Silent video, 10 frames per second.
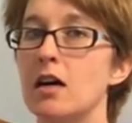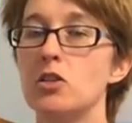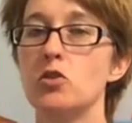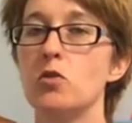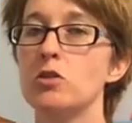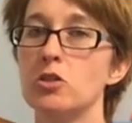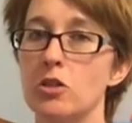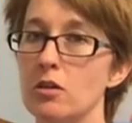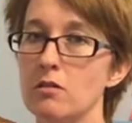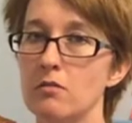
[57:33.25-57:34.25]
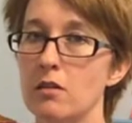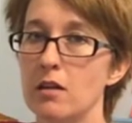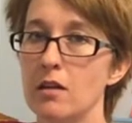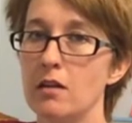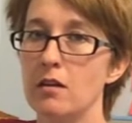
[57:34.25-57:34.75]
adore sugar,
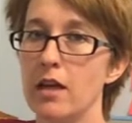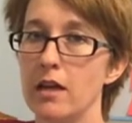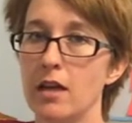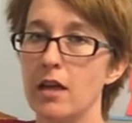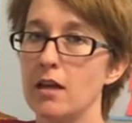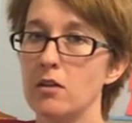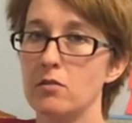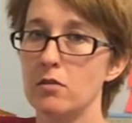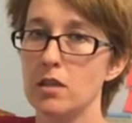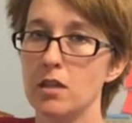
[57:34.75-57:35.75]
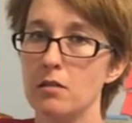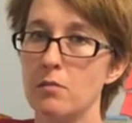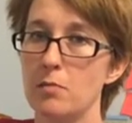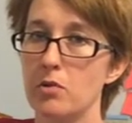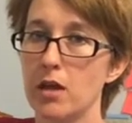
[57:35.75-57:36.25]
aka the
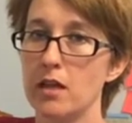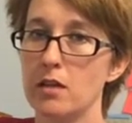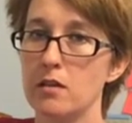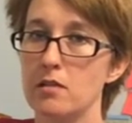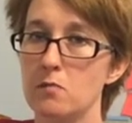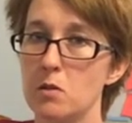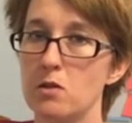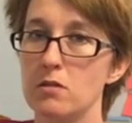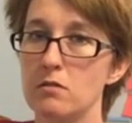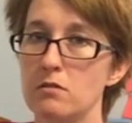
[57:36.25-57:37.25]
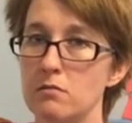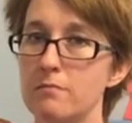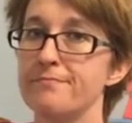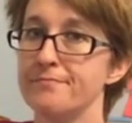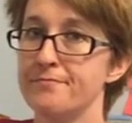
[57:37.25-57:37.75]
maple candy spiel.
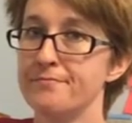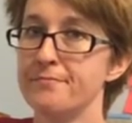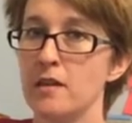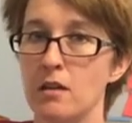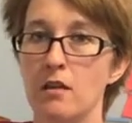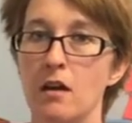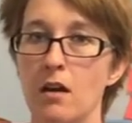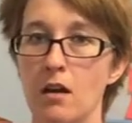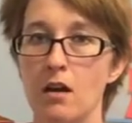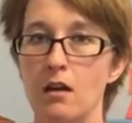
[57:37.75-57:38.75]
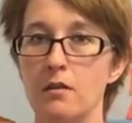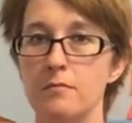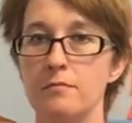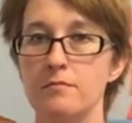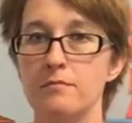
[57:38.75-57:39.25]

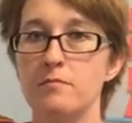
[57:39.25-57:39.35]
Um,